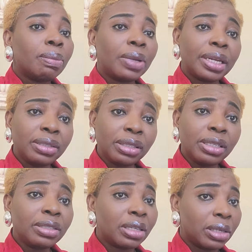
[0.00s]
Blessing
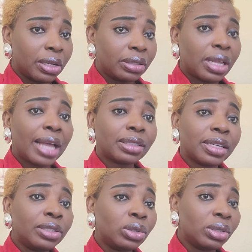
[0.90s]
is a nurse
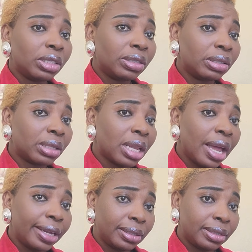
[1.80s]
assigned to this
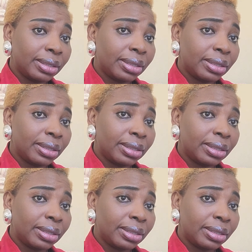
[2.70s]
client.